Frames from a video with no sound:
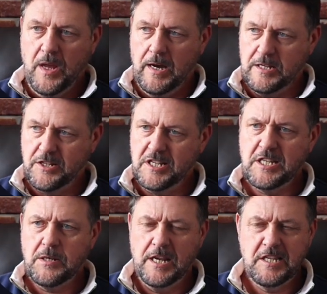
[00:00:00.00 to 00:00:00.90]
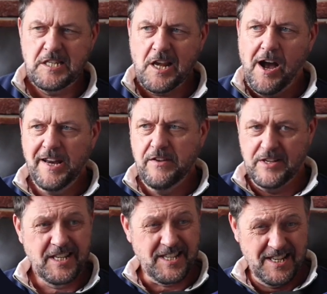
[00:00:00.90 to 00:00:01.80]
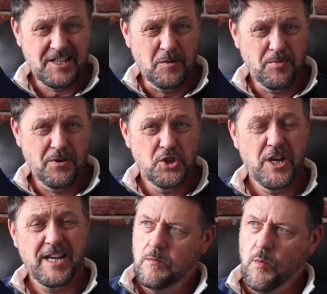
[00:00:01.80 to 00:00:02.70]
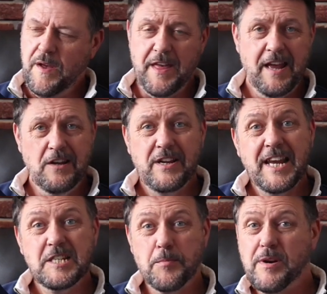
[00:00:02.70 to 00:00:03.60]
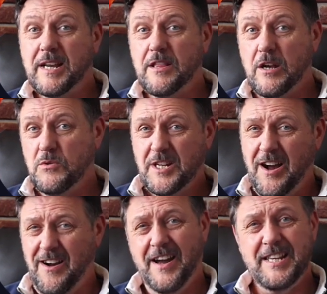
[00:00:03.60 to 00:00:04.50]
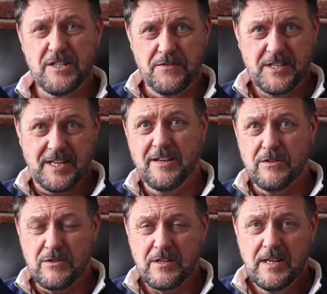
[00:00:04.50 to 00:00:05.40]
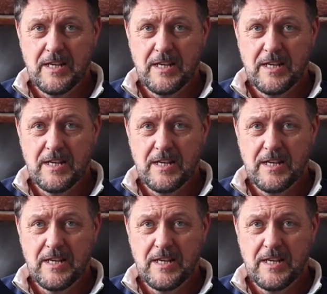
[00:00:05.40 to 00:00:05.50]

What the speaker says: So this is kind of a sister project where they're looking to bring those kinds of skills